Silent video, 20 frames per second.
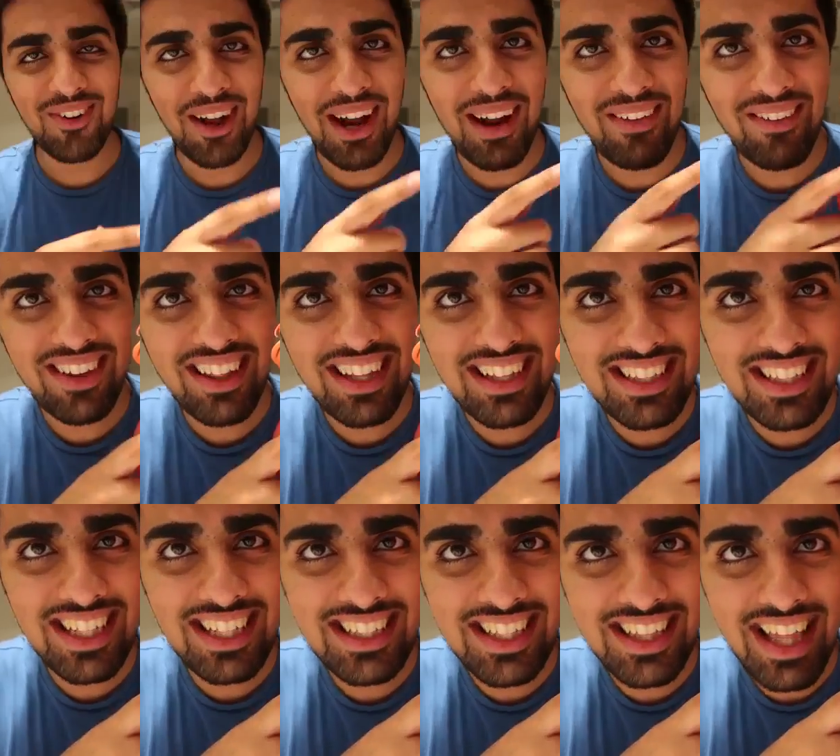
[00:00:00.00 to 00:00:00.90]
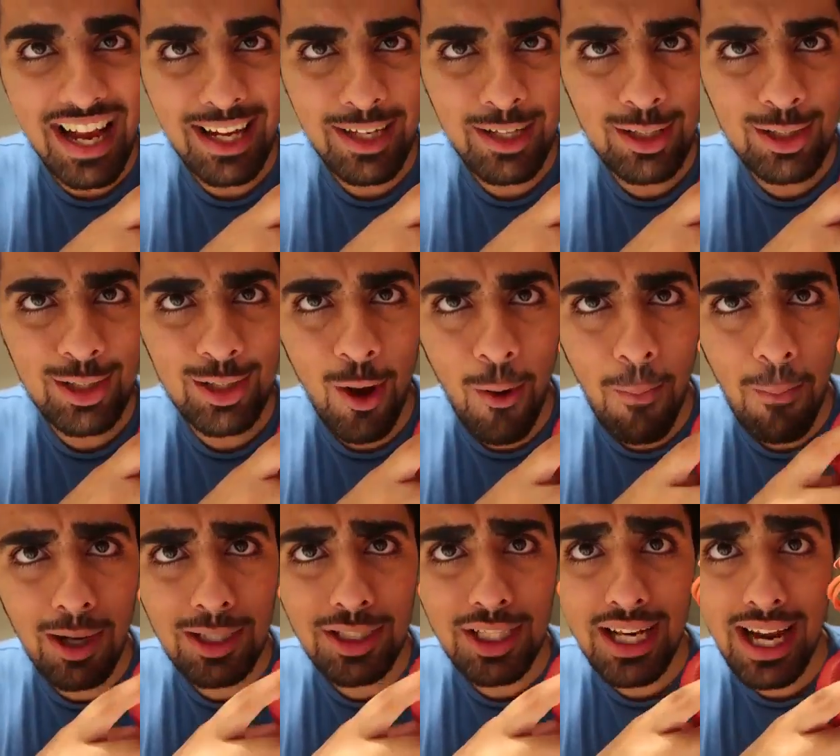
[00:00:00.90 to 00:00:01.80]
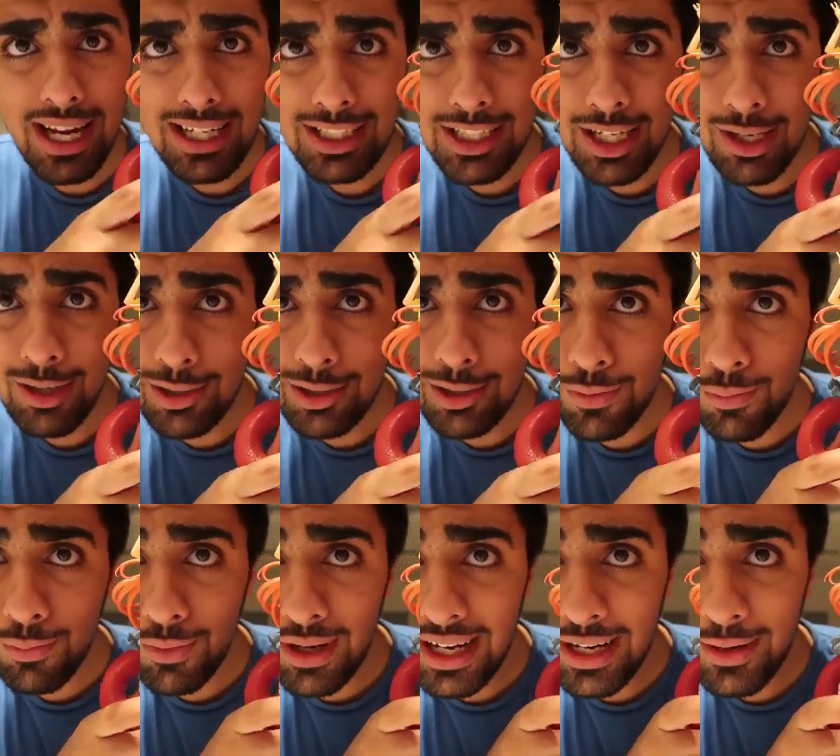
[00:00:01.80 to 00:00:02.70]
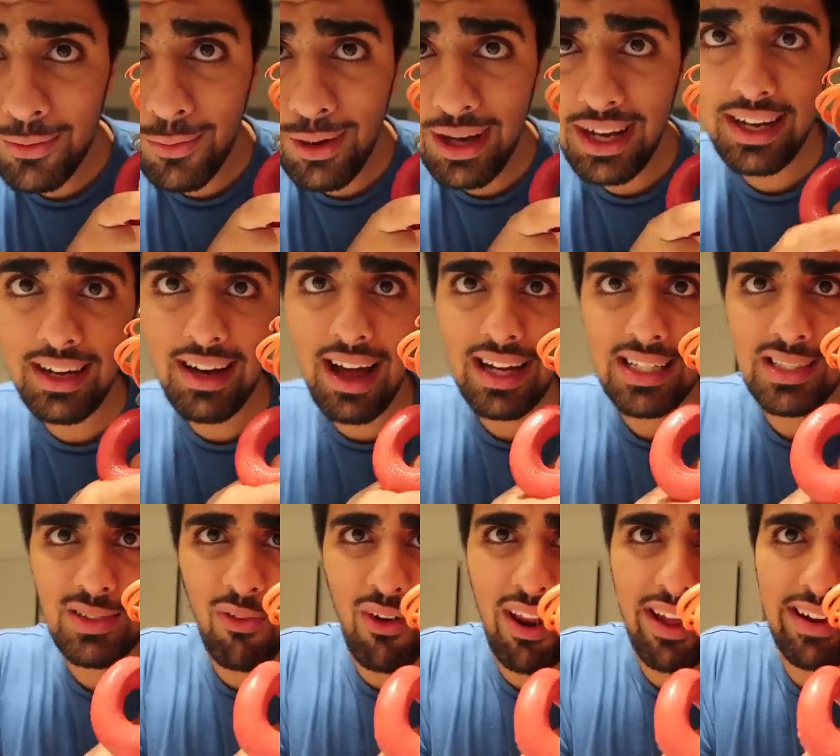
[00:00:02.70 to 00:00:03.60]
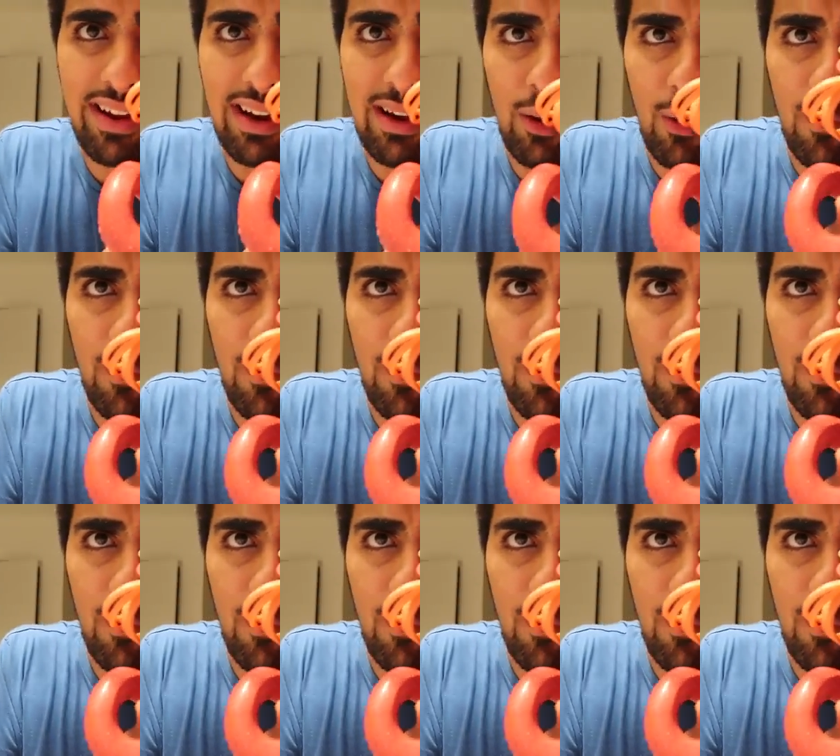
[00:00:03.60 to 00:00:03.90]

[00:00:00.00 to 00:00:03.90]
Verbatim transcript: Whatever this is, thank you so much. It actually looks really, really nice for like a